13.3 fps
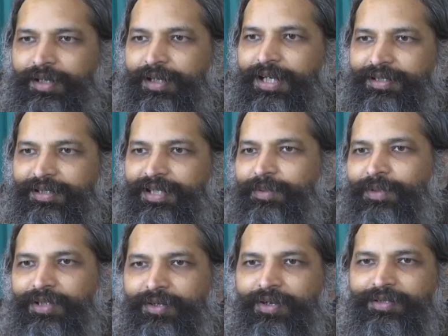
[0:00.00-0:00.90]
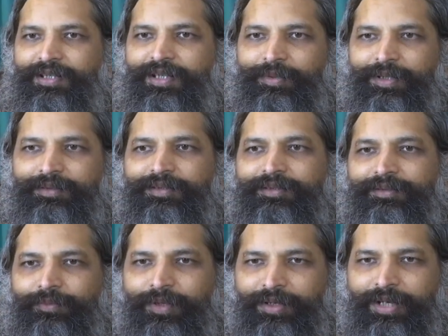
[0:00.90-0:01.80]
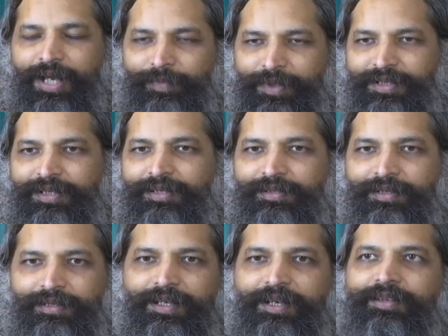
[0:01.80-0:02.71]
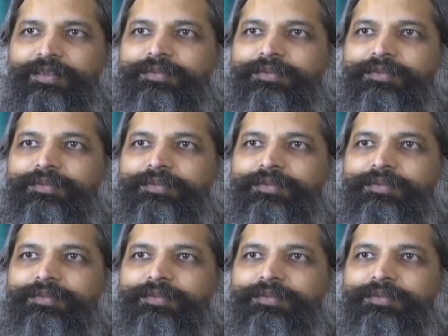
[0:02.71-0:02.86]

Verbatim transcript: let's deal with the consequences. What happens as a result